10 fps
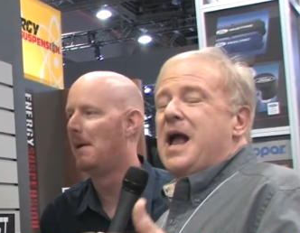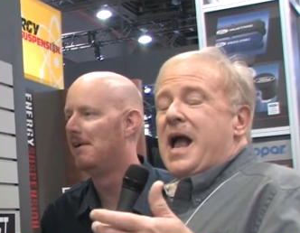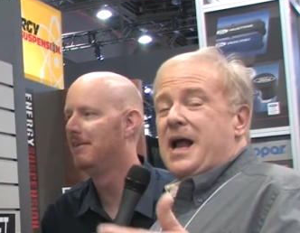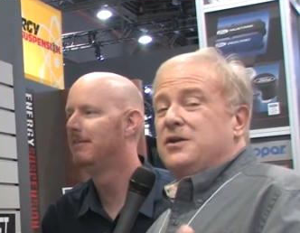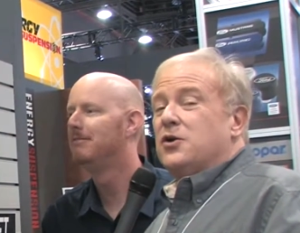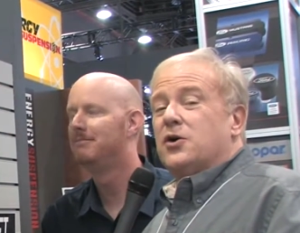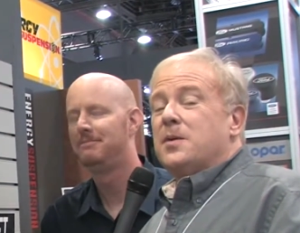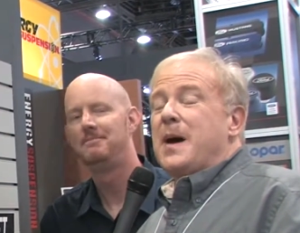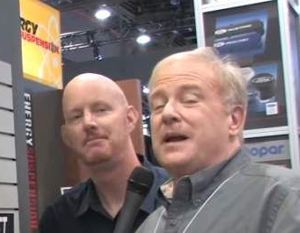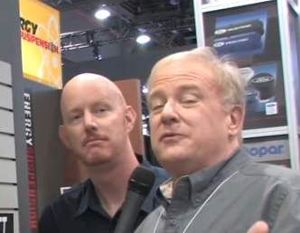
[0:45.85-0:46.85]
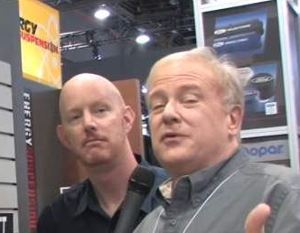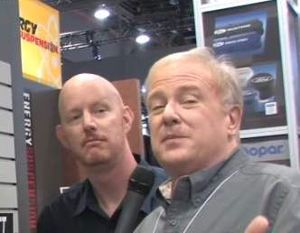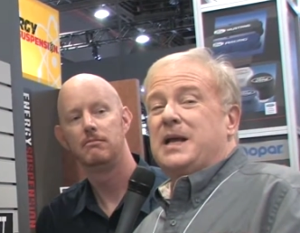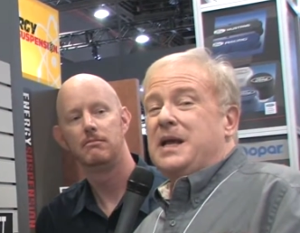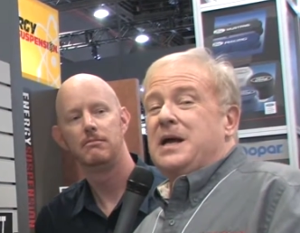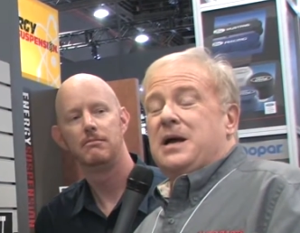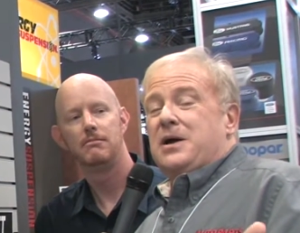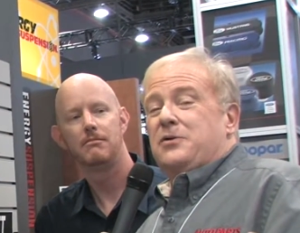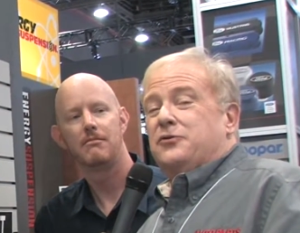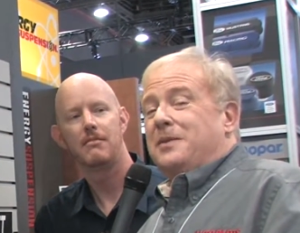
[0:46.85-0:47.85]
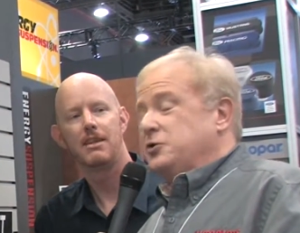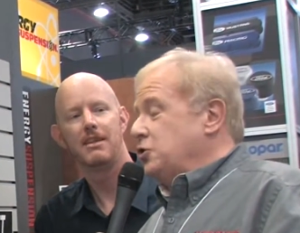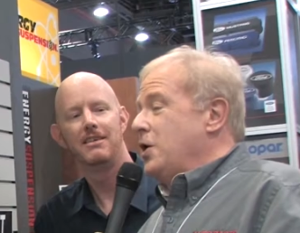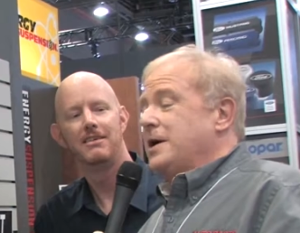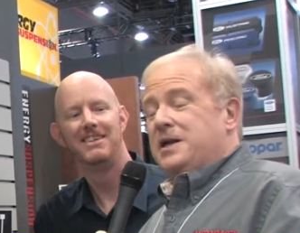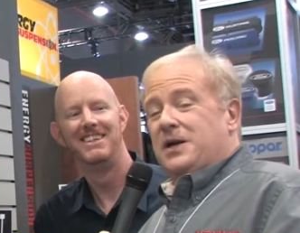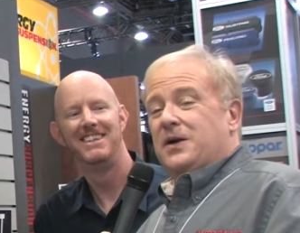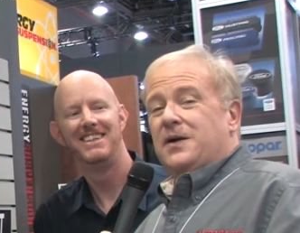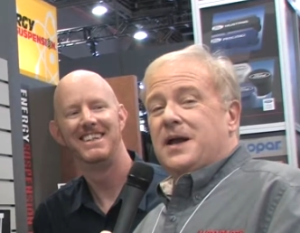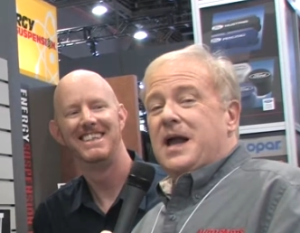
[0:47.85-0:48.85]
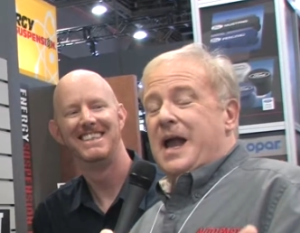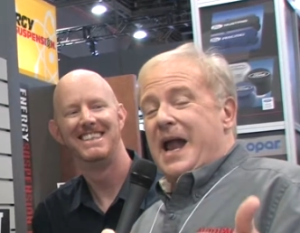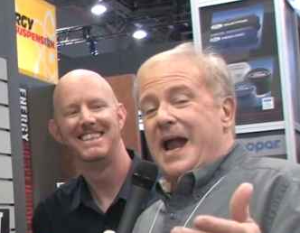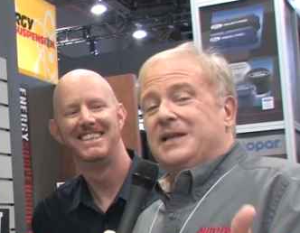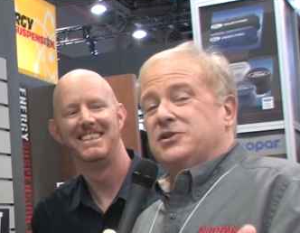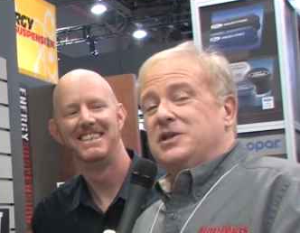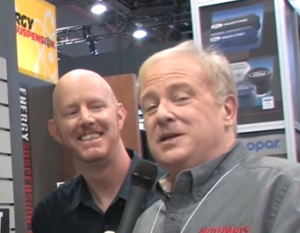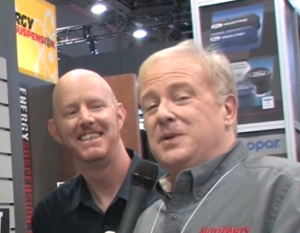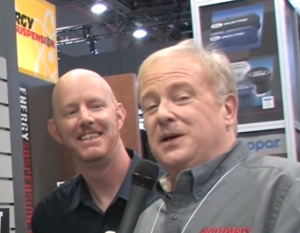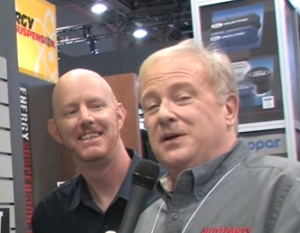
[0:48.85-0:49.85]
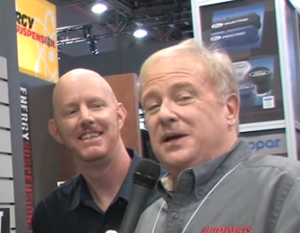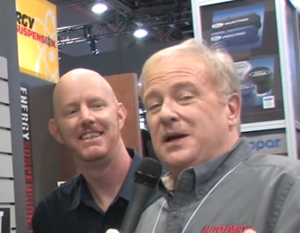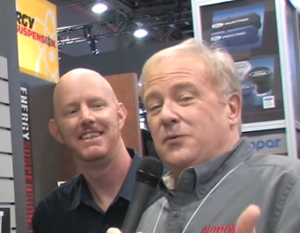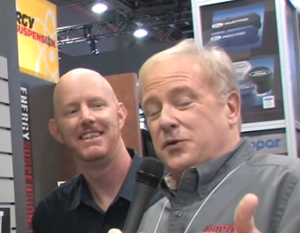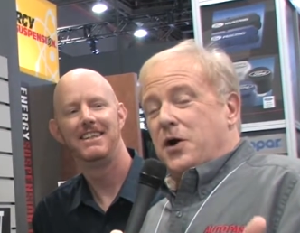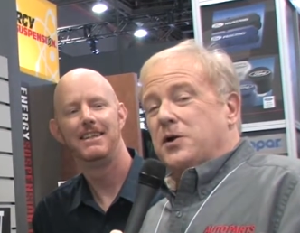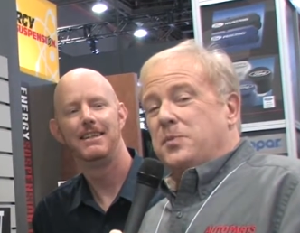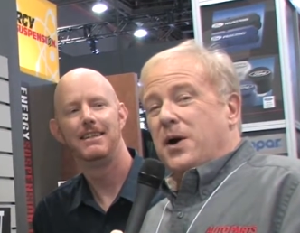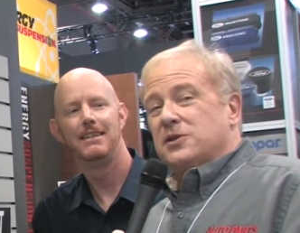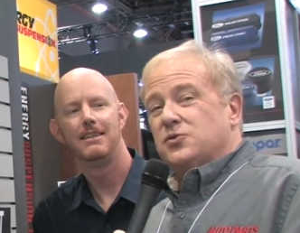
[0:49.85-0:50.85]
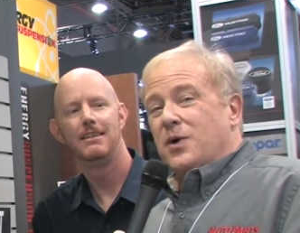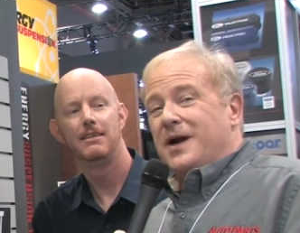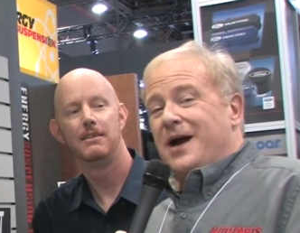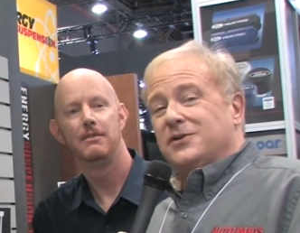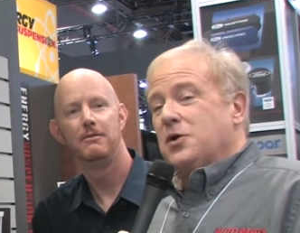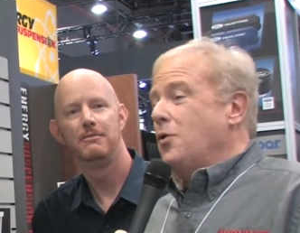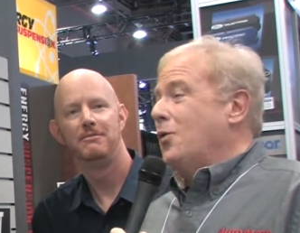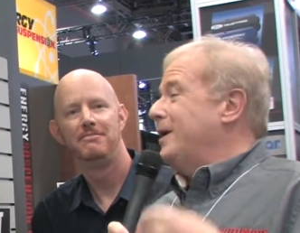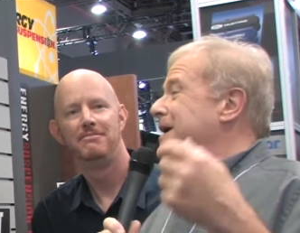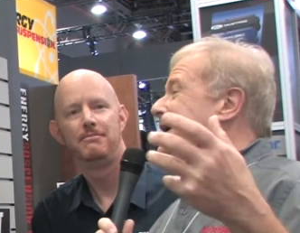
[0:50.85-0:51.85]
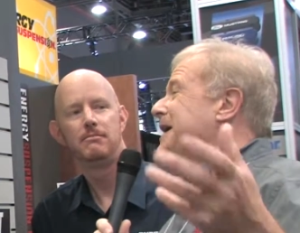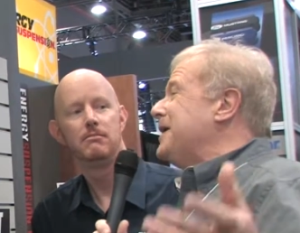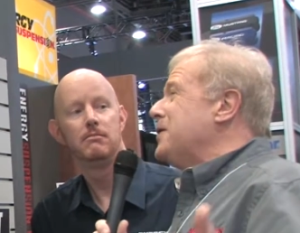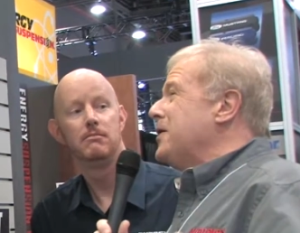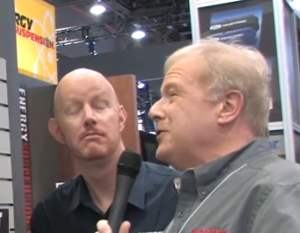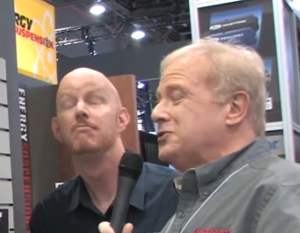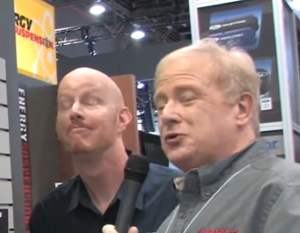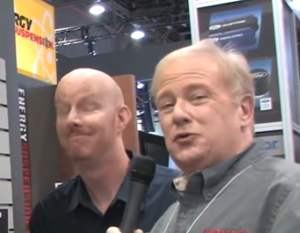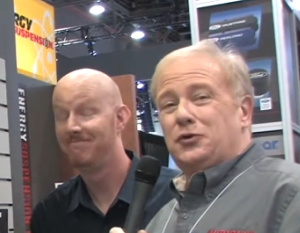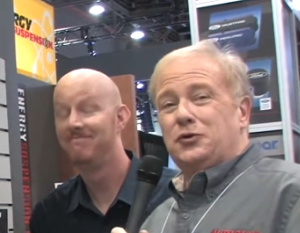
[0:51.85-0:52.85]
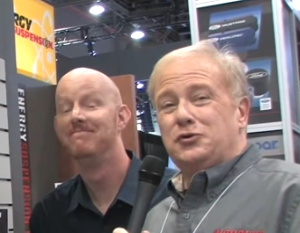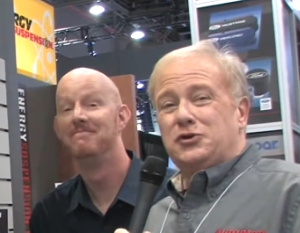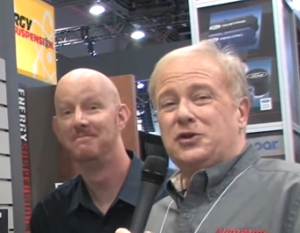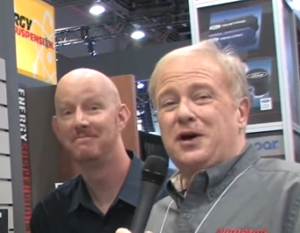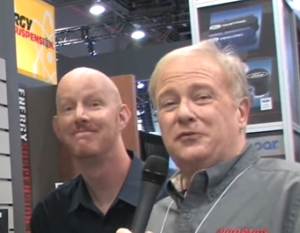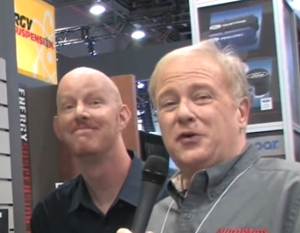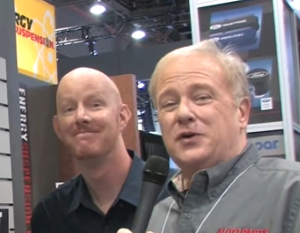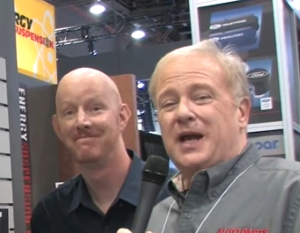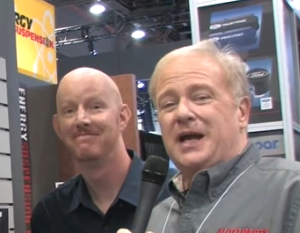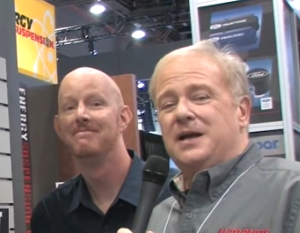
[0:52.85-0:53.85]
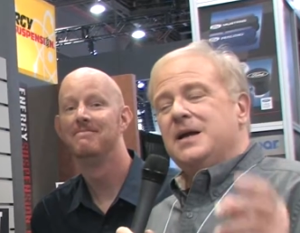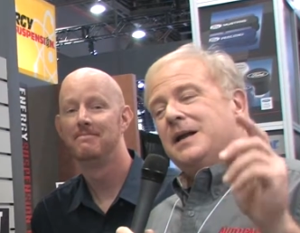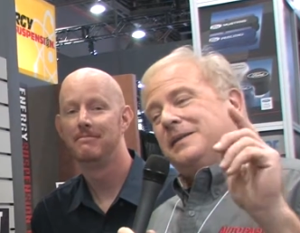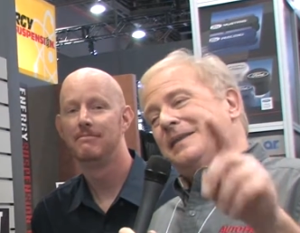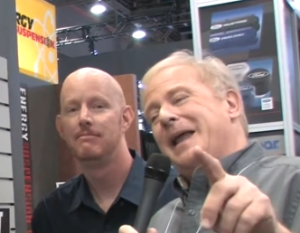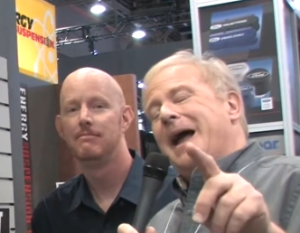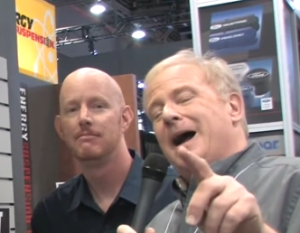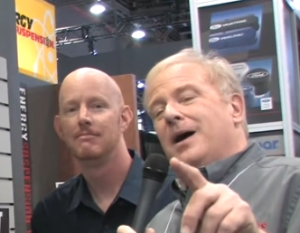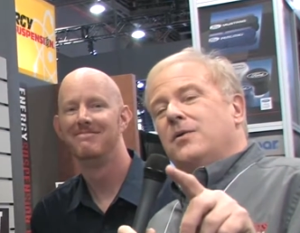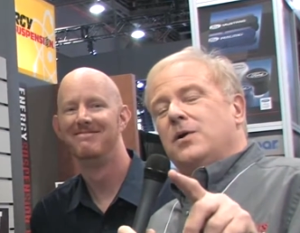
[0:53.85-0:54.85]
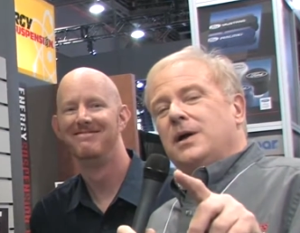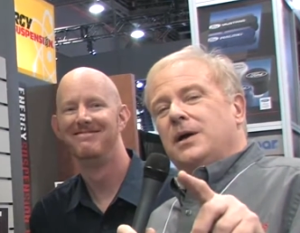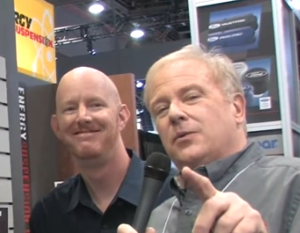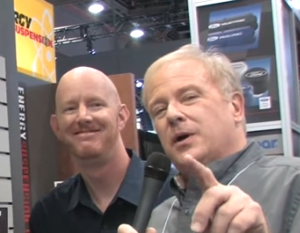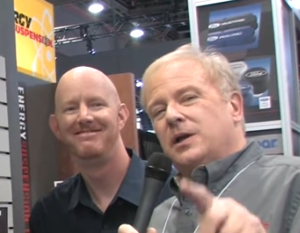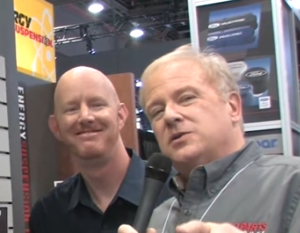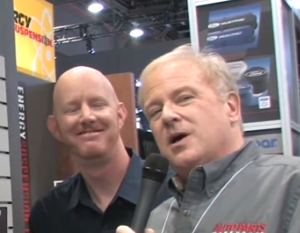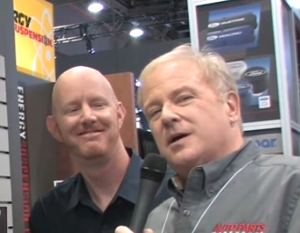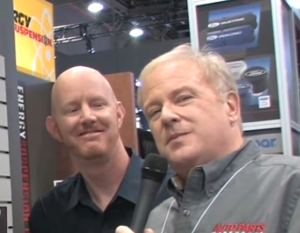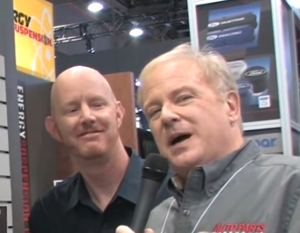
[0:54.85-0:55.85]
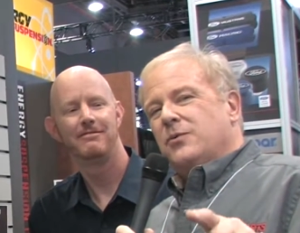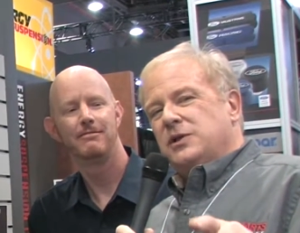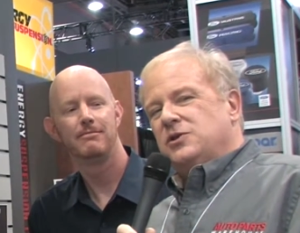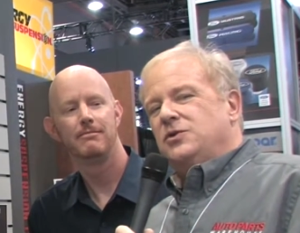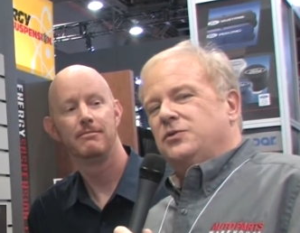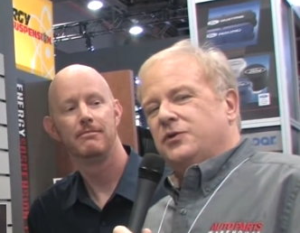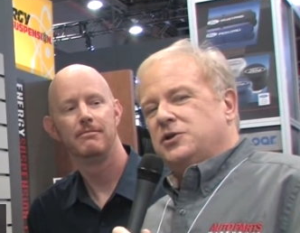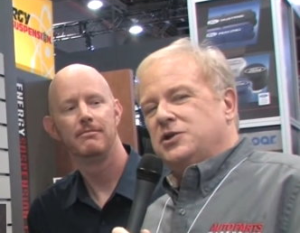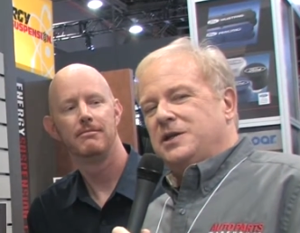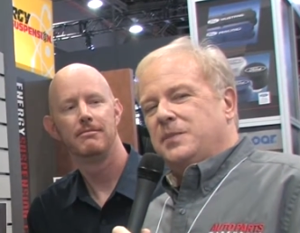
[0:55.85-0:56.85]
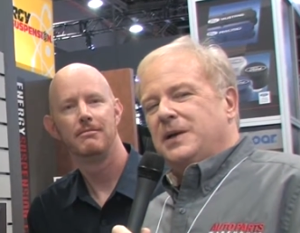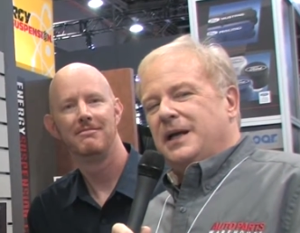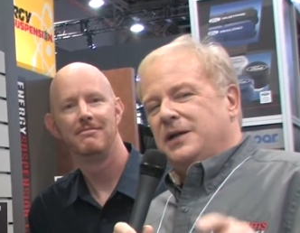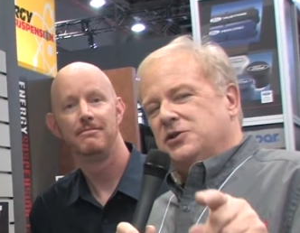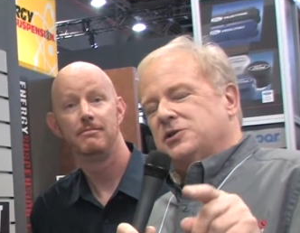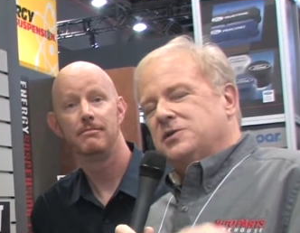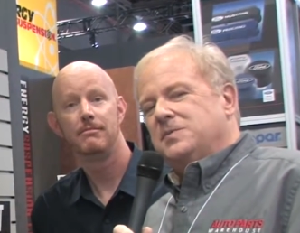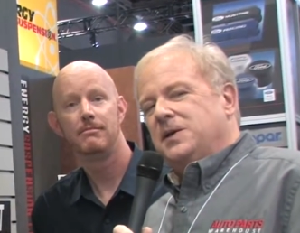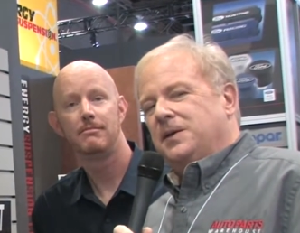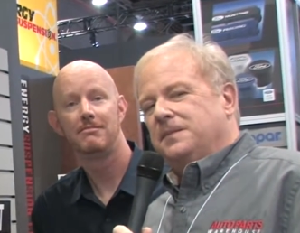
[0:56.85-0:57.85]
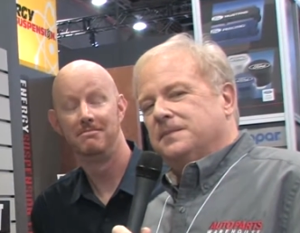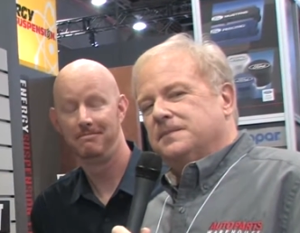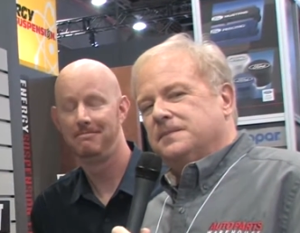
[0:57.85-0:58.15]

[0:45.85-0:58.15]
Speaker 1: And you heard about it from Sean here at SEMA with Auto Parts Warehouse, where you can get all this cool new stuff, okay? Now, we're going to talk about what's new for Jeep in just a minute.